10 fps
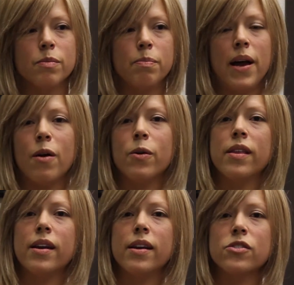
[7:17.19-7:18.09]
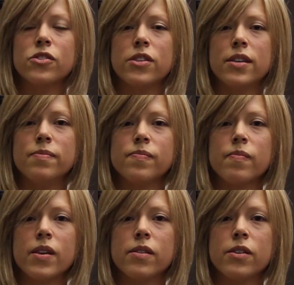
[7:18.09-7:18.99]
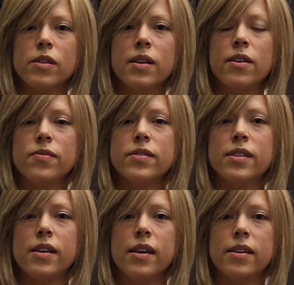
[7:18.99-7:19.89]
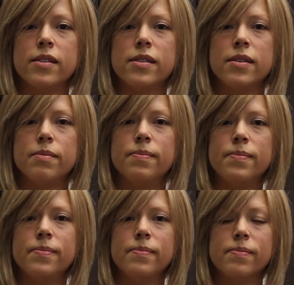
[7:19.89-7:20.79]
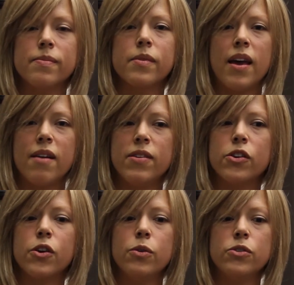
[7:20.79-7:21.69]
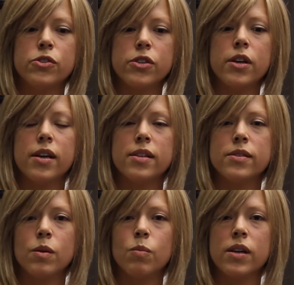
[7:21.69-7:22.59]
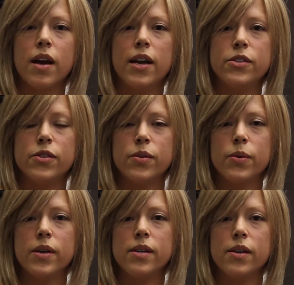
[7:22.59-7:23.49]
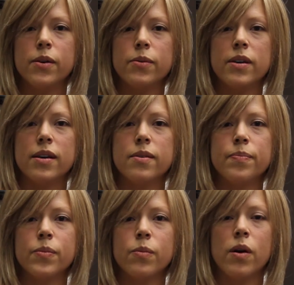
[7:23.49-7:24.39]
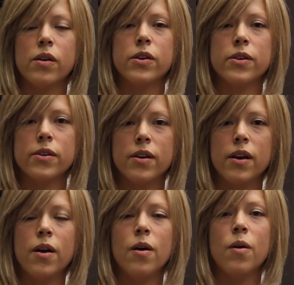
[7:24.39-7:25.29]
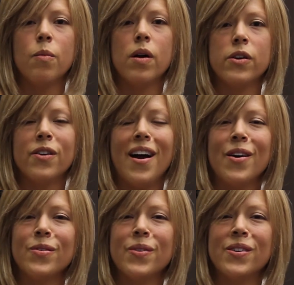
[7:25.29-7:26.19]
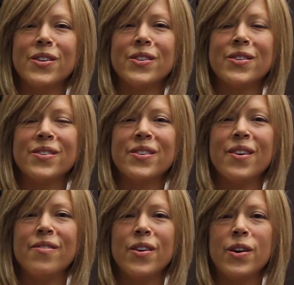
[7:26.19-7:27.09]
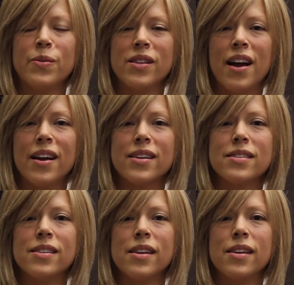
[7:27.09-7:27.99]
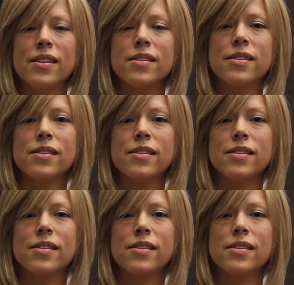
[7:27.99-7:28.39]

power, that extra little lift, and having a coach and someone guide you through it, while you're out, while you're very relaxed and